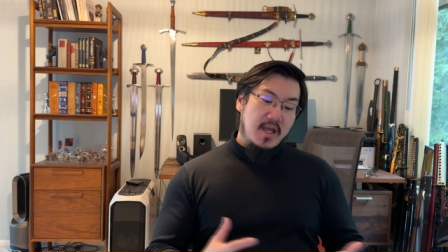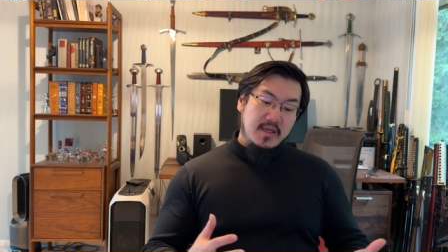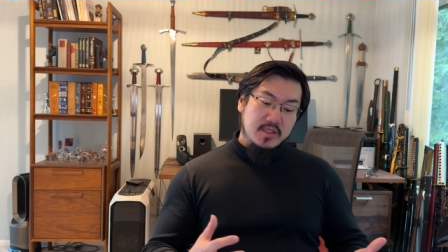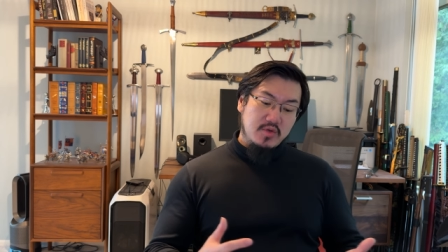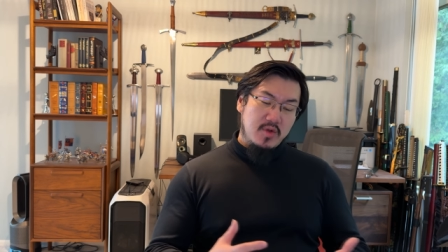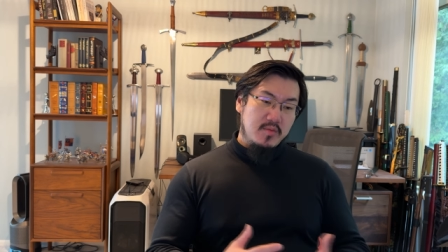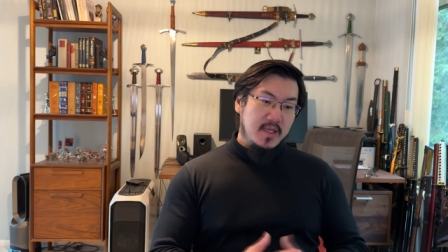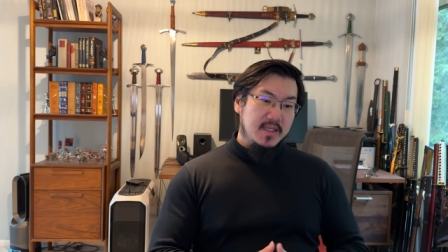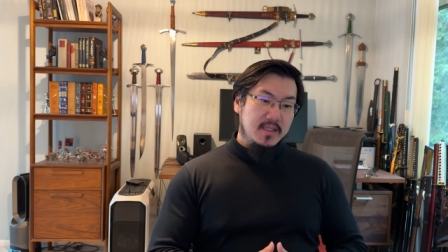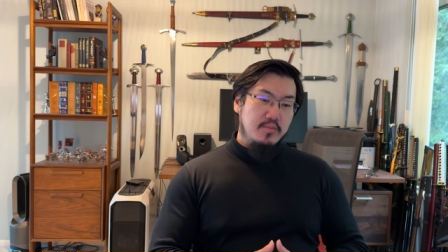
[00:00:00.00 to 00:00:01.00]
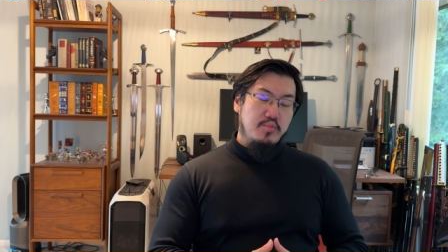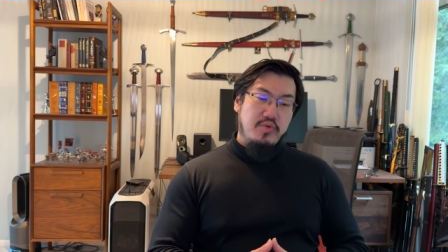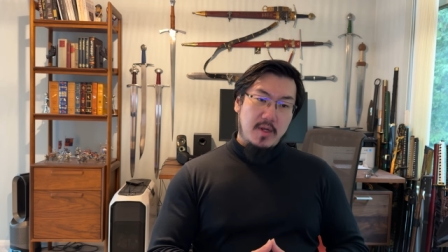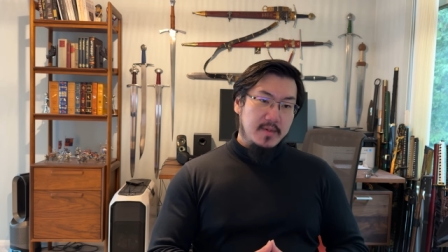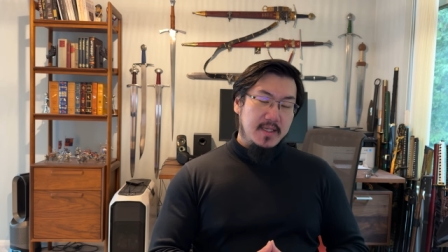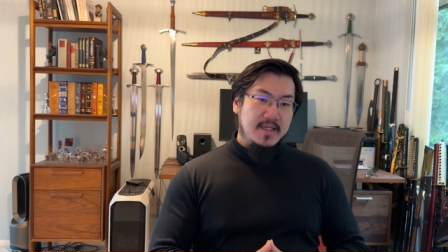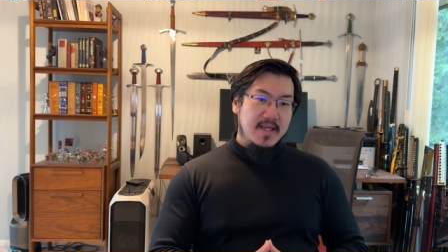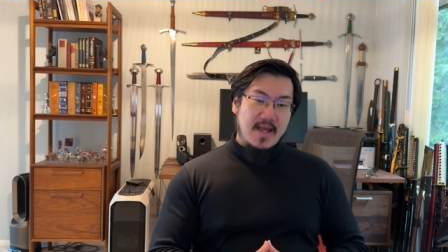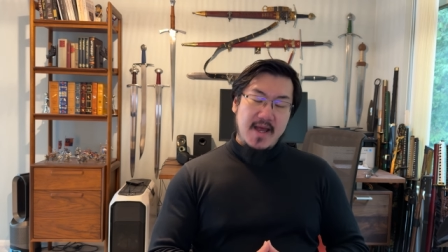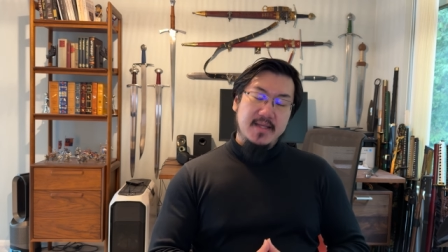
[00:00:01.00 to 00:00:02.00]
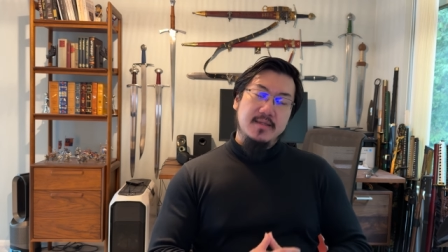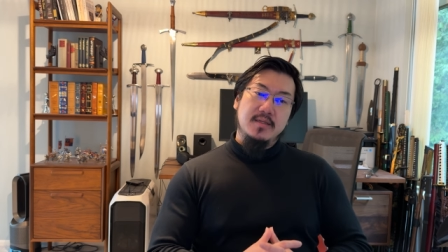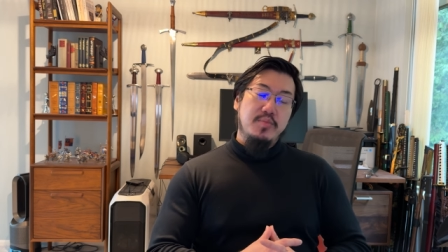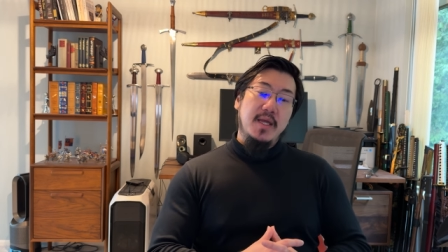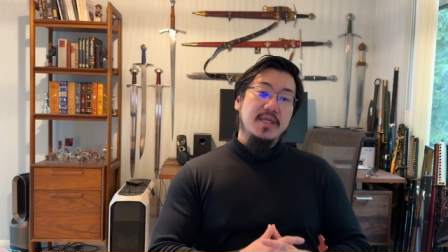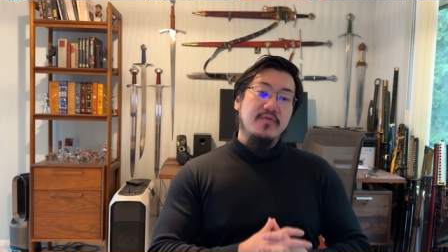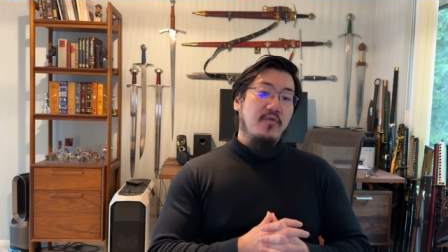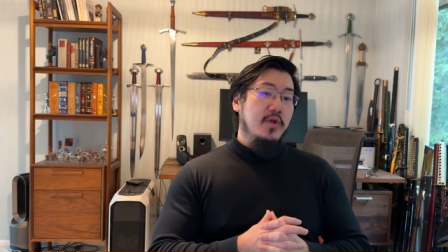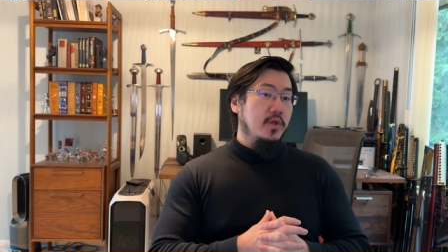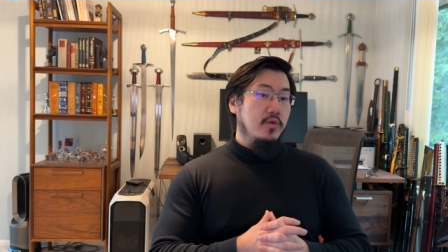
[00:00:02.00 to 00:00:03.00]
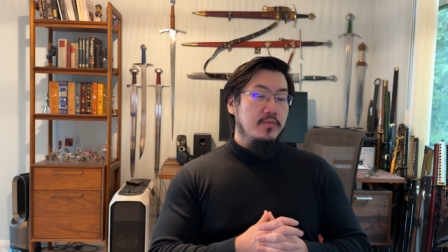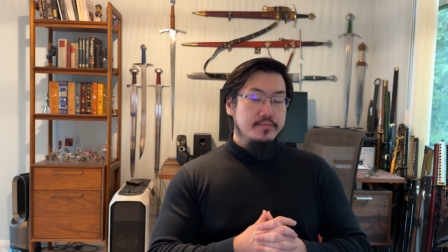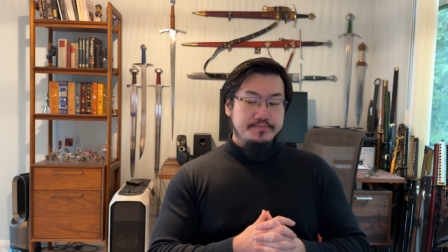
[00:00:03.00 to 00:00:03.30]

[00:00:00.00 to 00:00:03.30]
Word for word: stream is probably not the place for you.